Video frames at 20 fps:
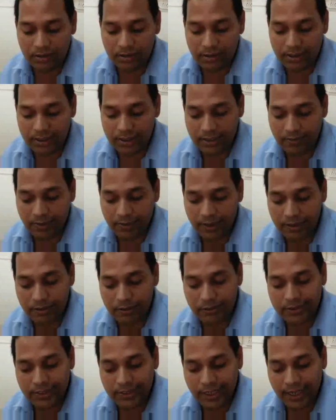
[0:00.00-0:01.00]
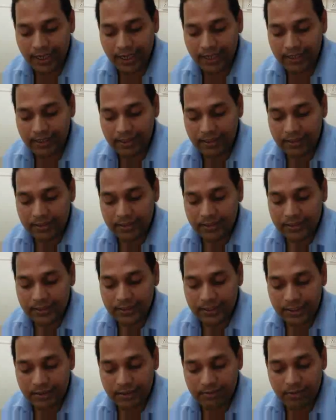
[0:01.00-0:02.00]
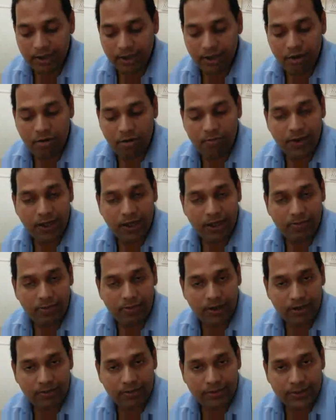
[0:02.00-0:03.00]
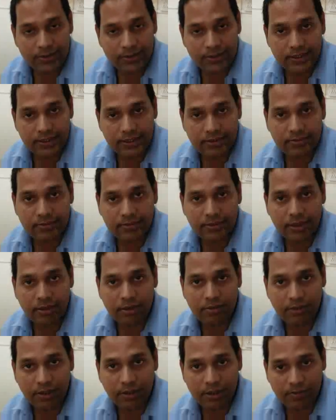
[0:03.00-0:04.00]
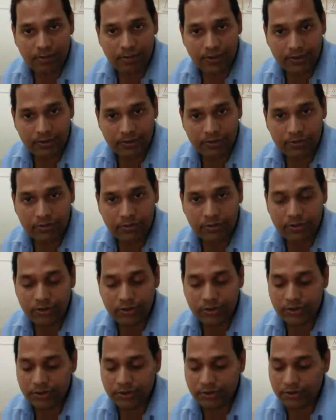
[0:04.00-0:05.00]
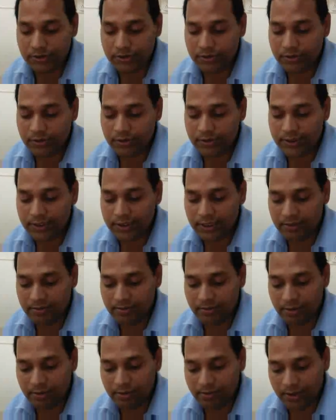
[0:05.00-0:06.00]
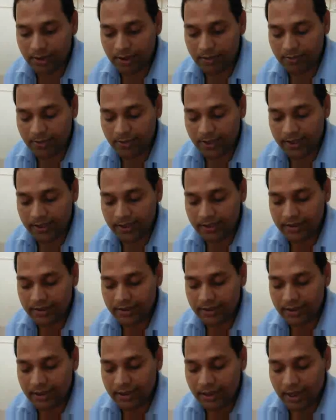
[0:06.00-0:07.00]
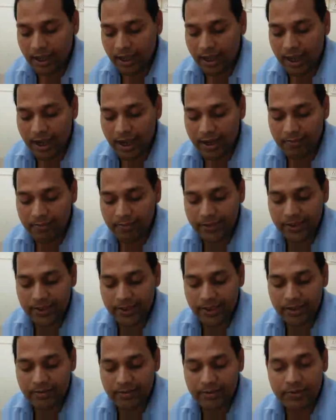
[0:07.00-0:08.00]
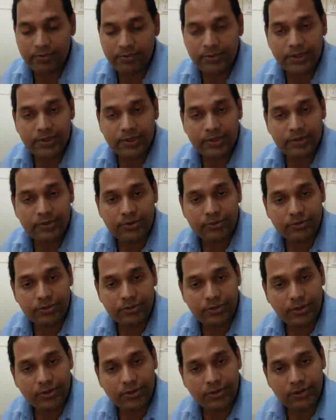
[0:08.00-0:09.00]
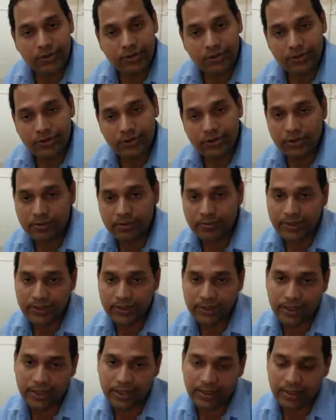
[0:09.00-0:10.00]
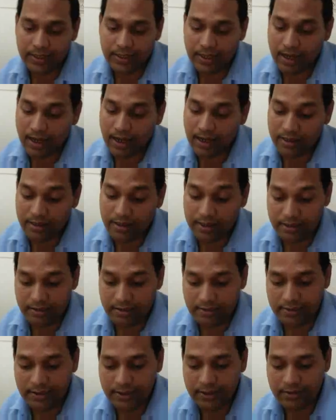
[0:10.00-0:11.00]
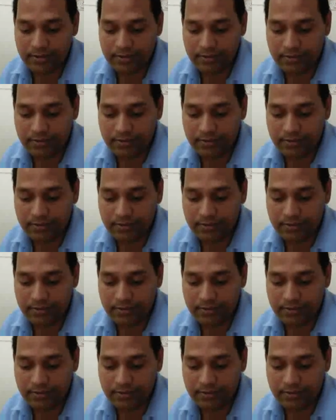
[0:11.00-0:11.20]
It follows that sigma of alpha 1, sigma of alpha 2 dot dot dot sigma of alpha n and beta 1, beta 2 dot dot dot beta n are equal.